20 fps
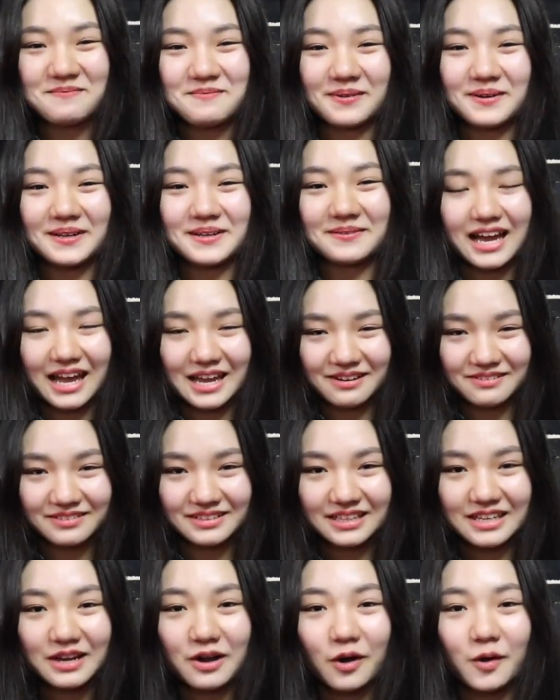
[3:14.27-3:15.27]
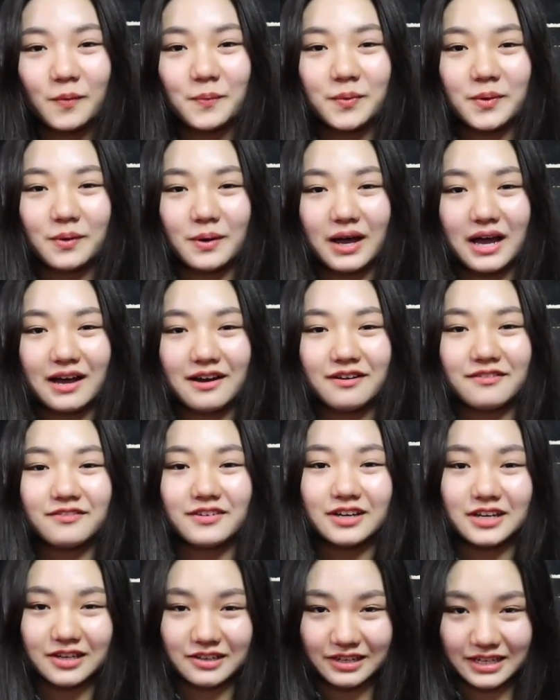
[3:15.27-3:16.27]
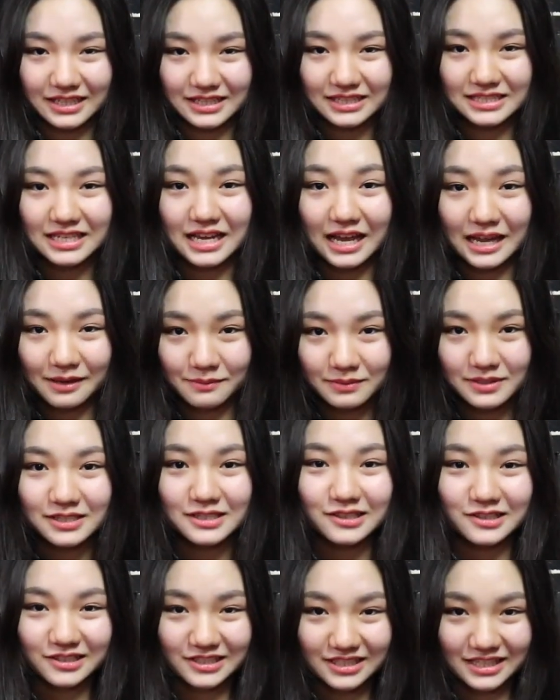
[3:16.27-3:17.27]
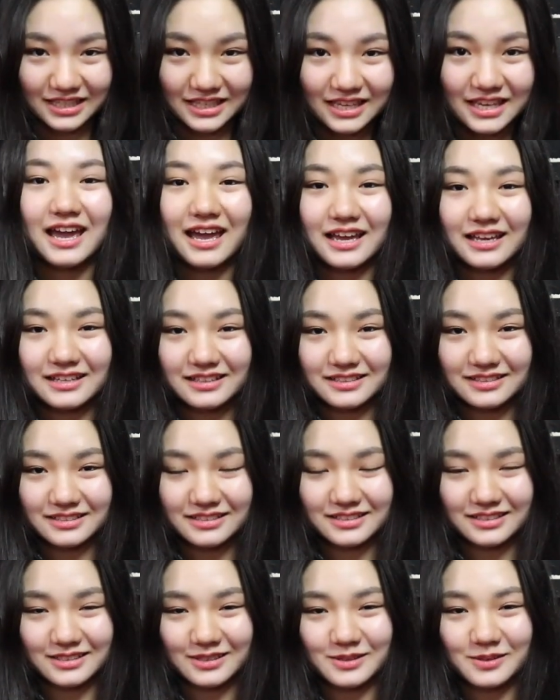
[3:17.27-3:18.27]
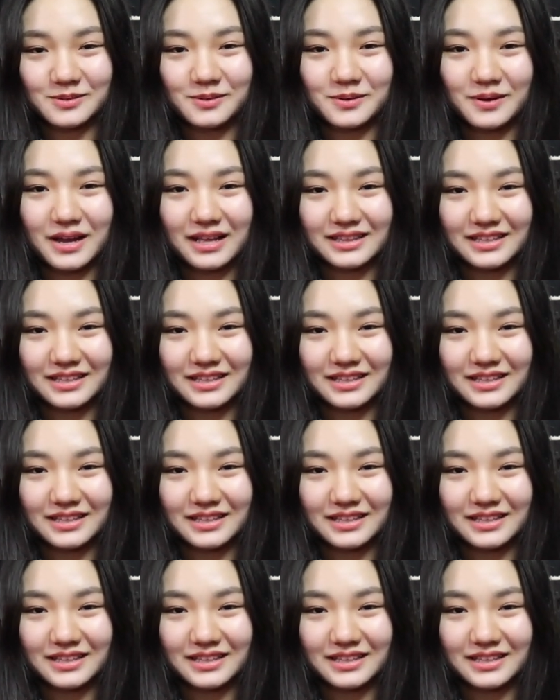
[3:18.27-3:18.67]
but I really hope you have a great time in Turkey and you